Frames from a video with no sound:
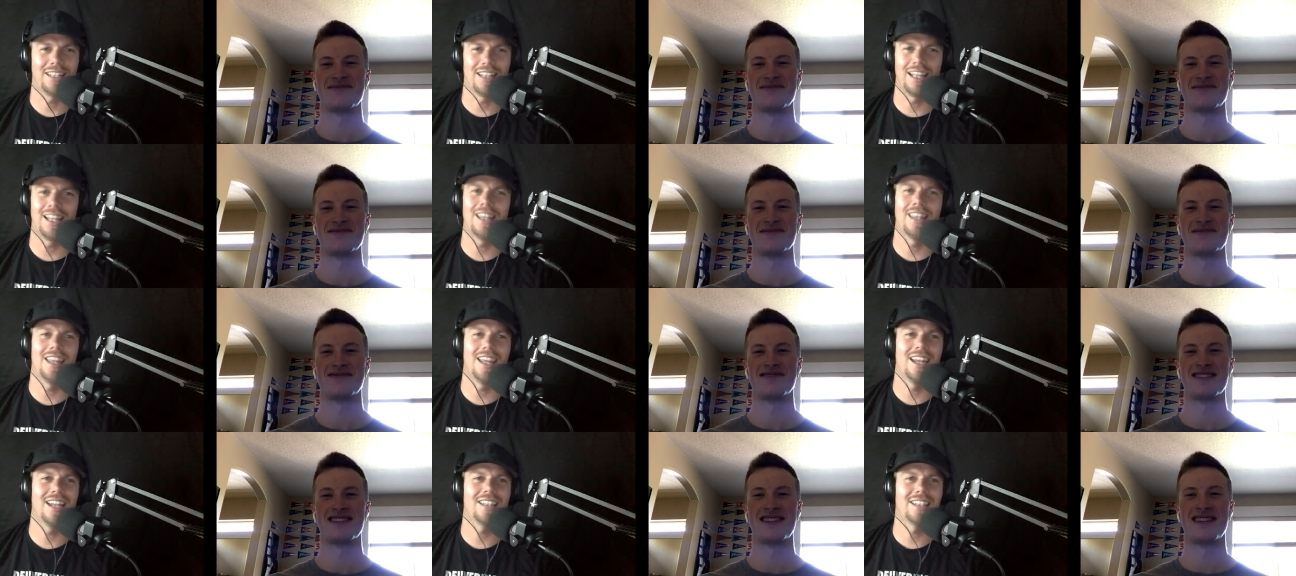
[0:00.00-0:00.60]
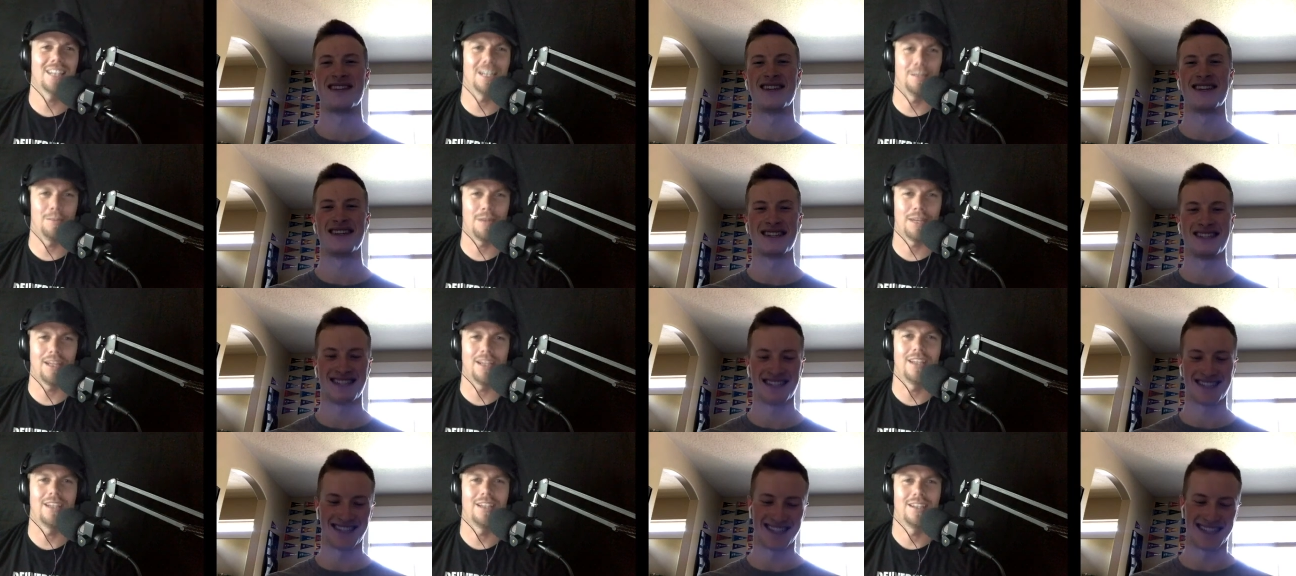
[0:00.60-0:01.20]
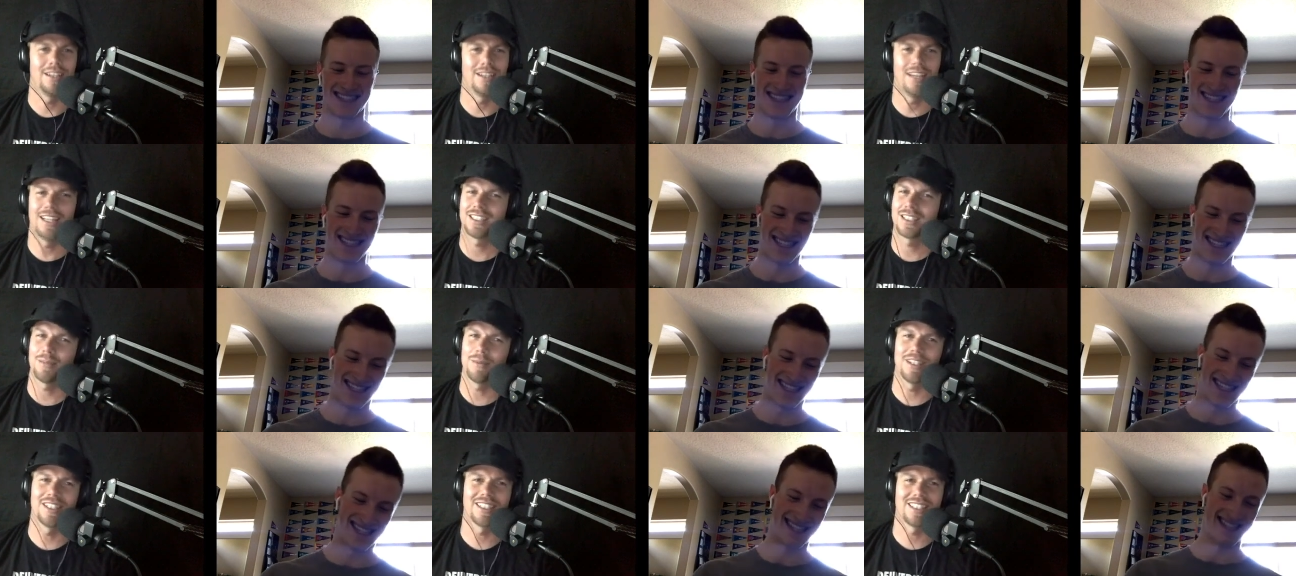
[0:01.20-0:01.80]
Speaker 1: Then then it's going to be it's
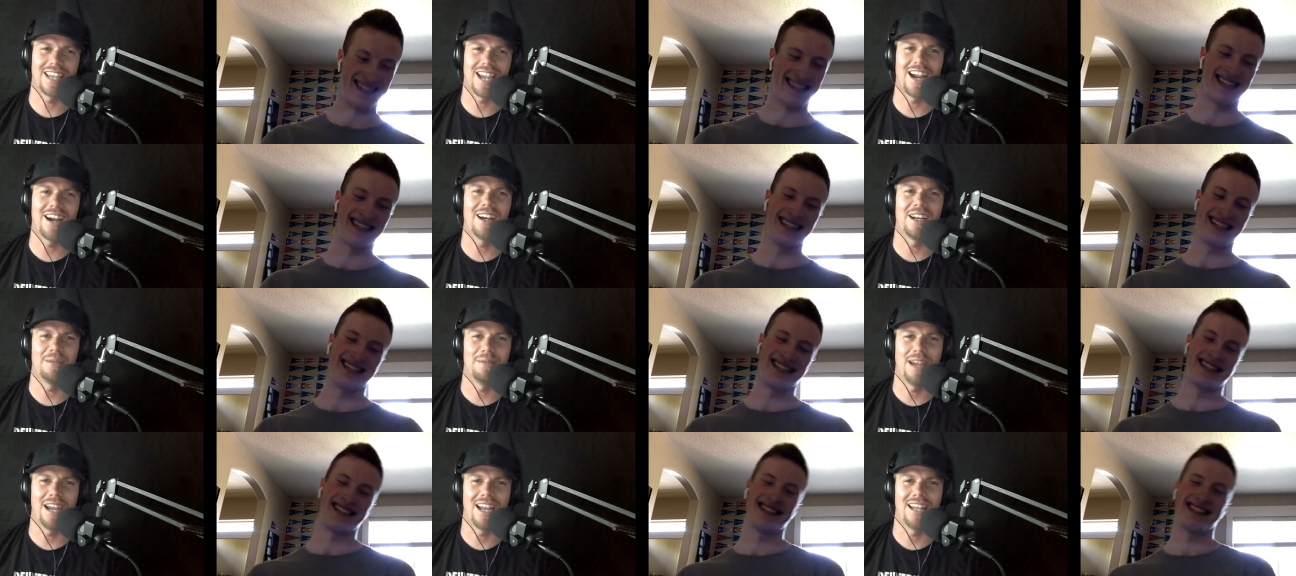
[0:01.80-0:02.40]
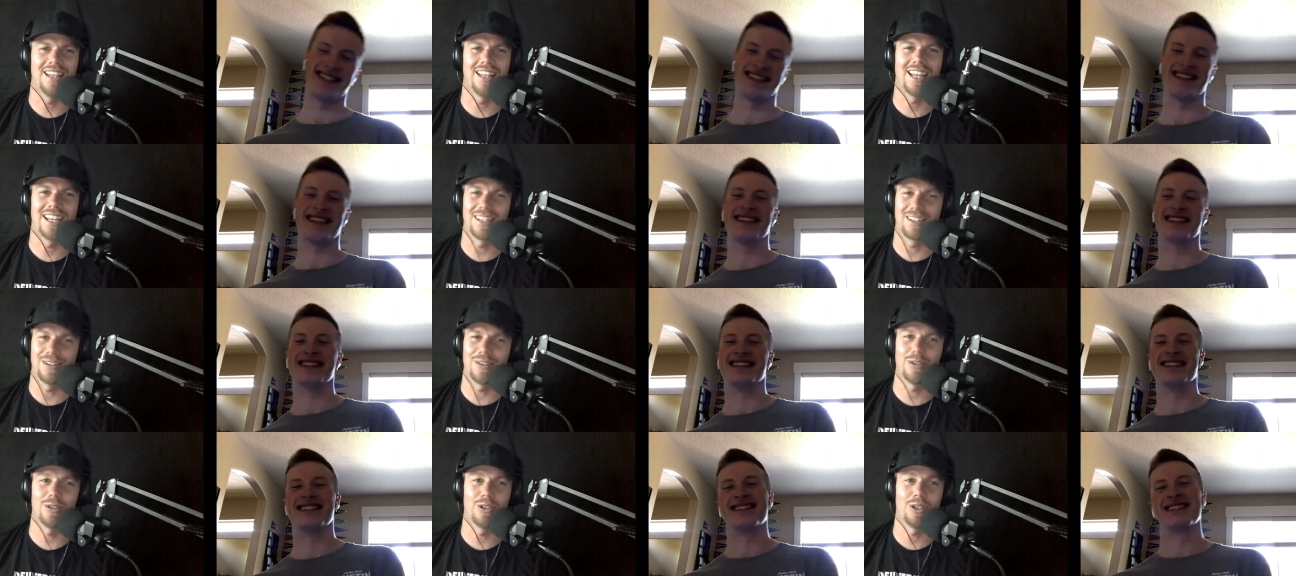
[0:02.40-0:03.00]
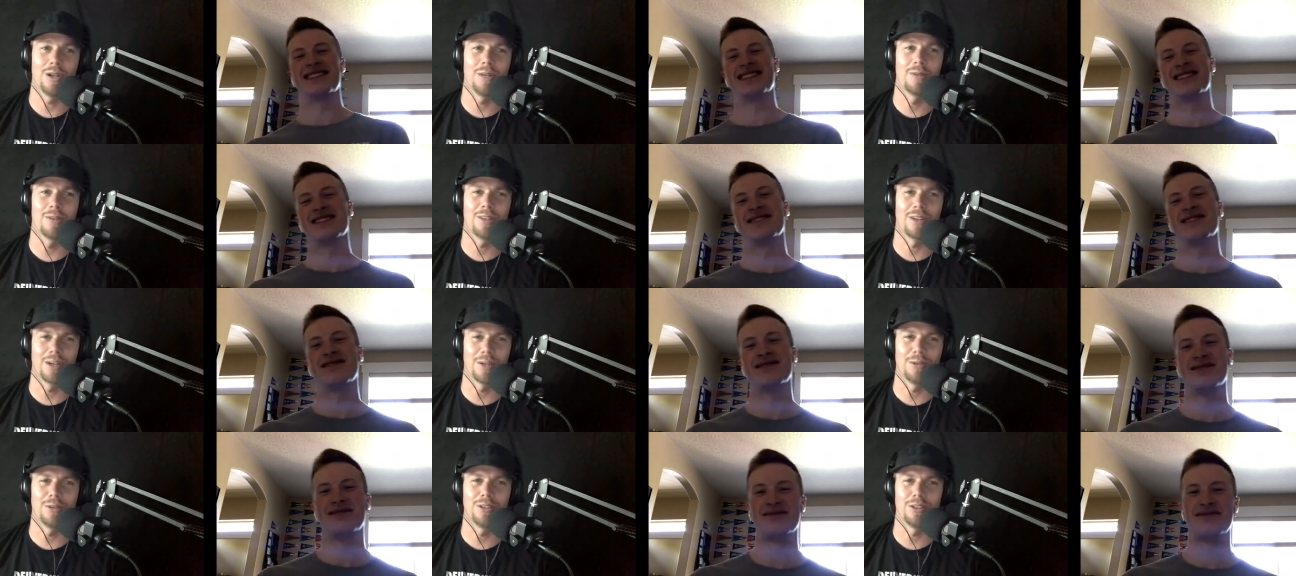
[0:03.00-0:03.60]
going to be scary, man. Like number
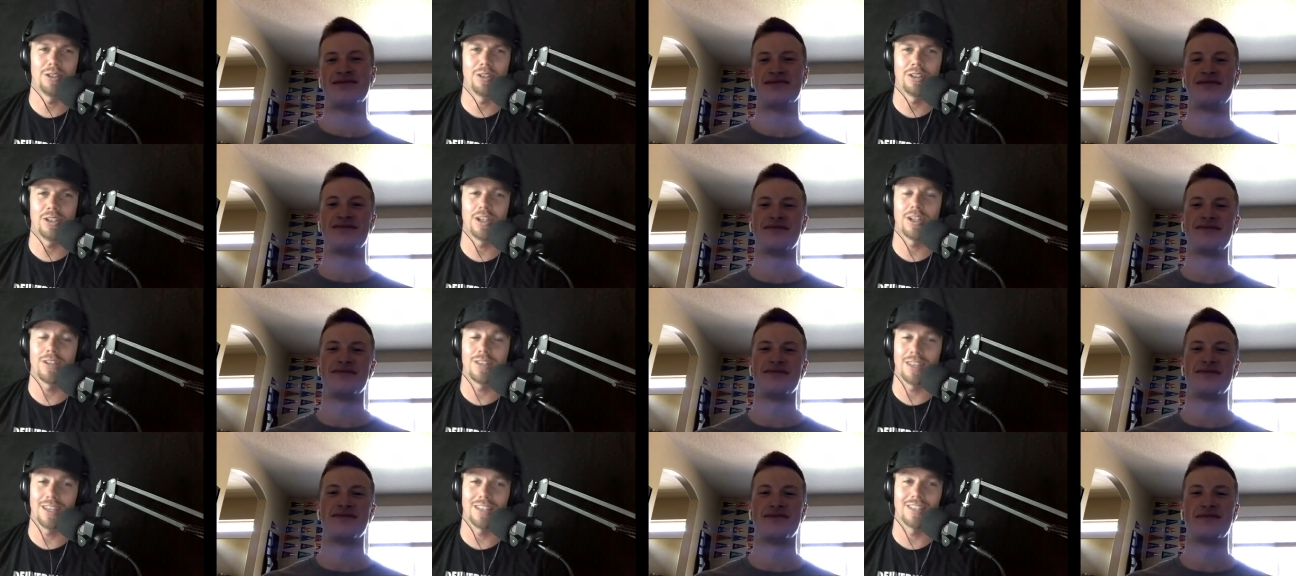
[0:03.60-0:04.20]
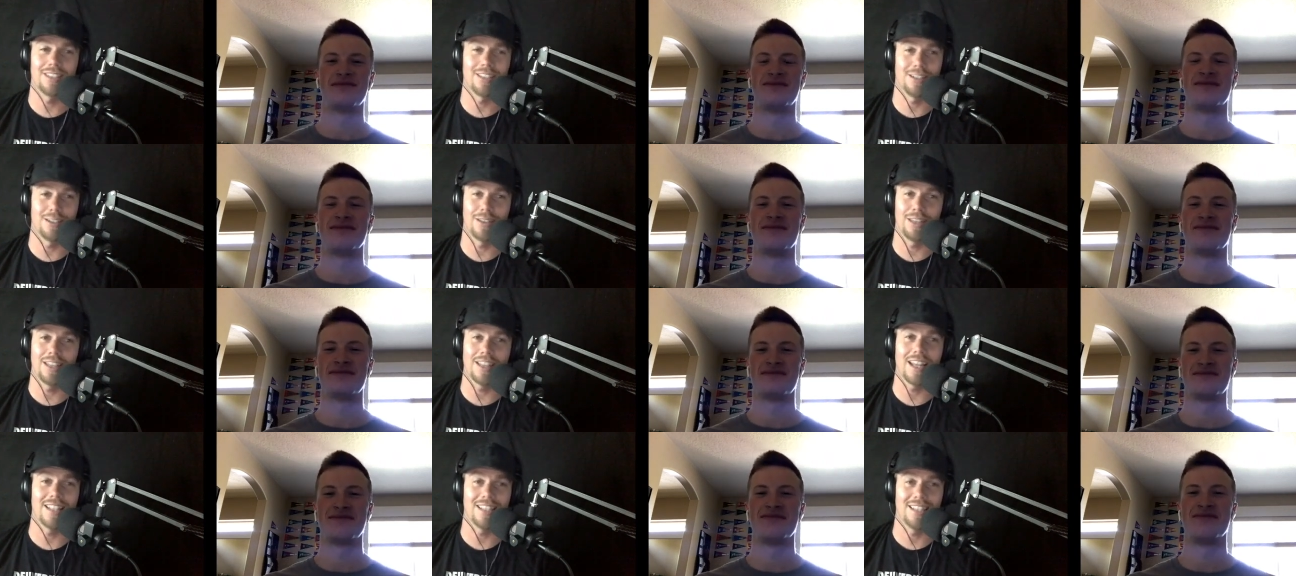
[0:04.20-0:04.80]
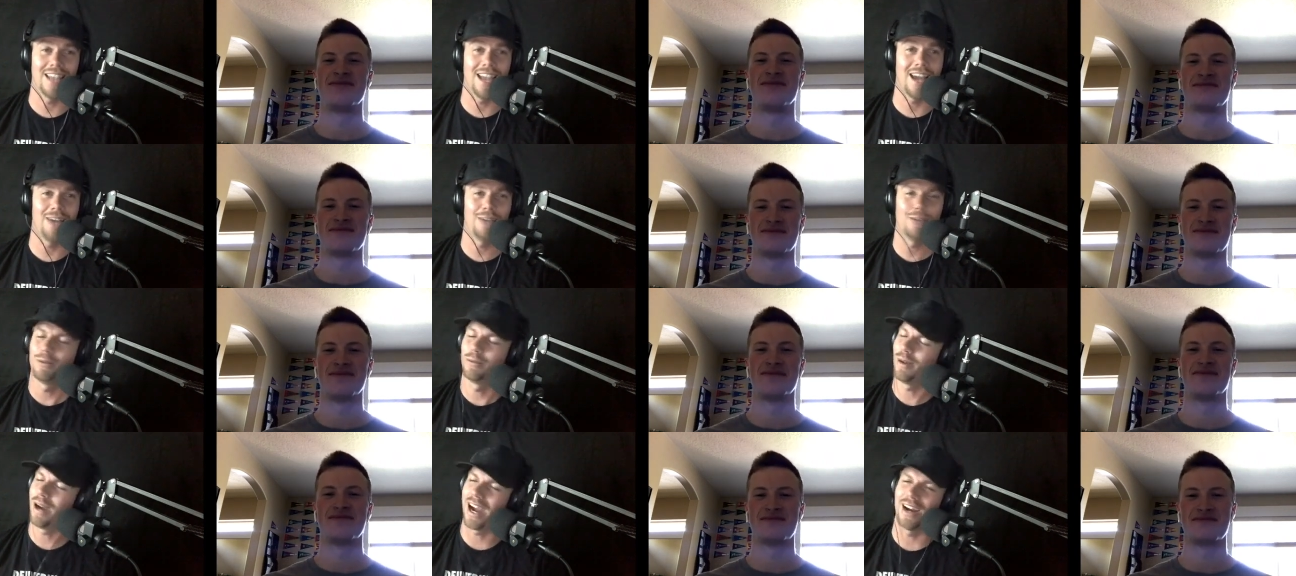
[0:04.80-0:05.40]
30 will do you dirty. things. you think that's
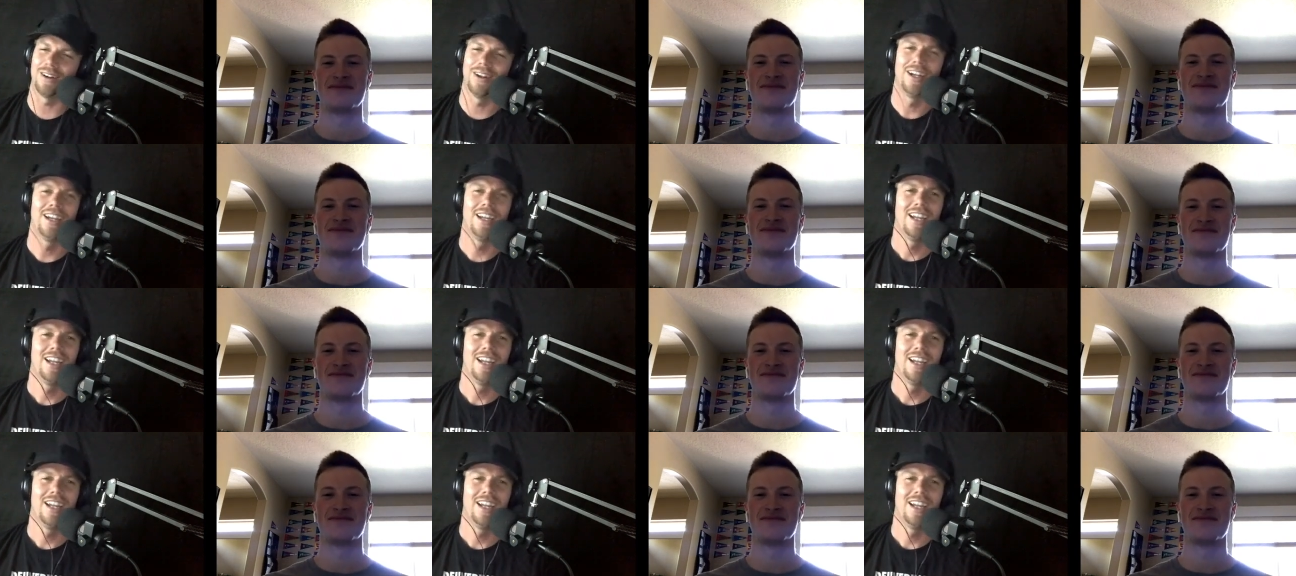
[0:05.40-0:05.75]
now? Wow.